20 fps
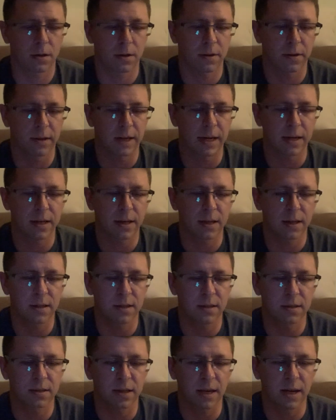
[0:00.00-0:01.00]
that
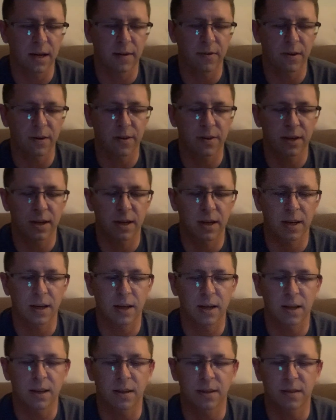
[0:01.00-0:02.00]
is everything
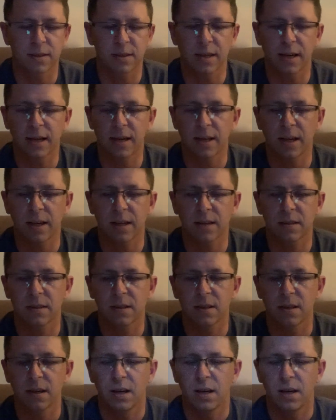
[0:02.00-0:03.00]
in the
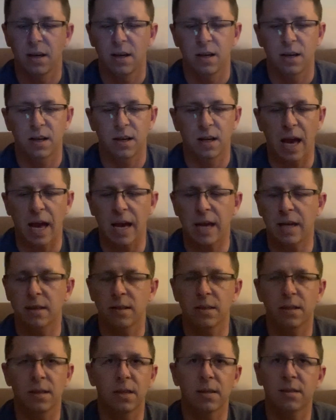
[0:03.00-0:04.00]
settings.
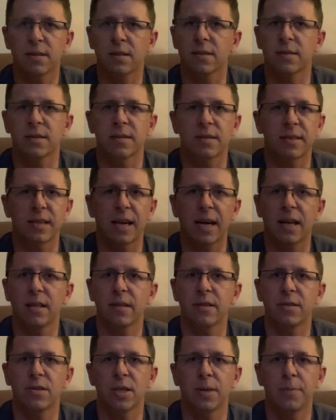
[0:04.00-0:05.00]
It's a
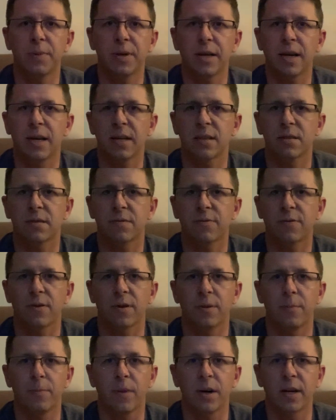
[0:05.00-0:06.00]
solid GPS. For
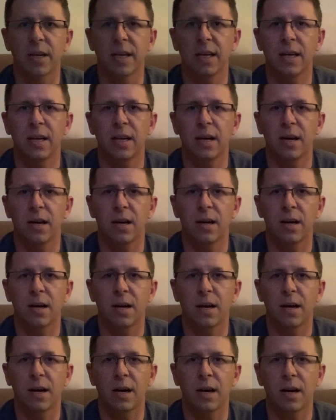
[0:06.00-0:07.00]
the money,
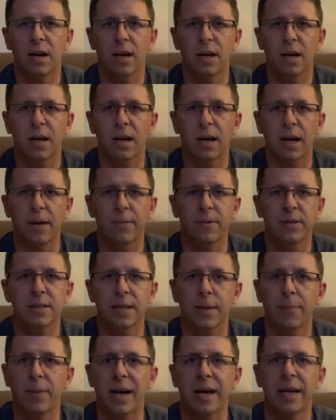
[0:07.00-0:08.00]
I would
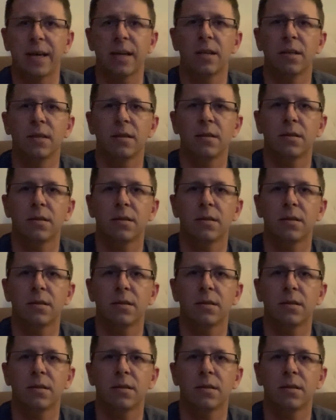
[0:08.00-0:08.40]
say buy it.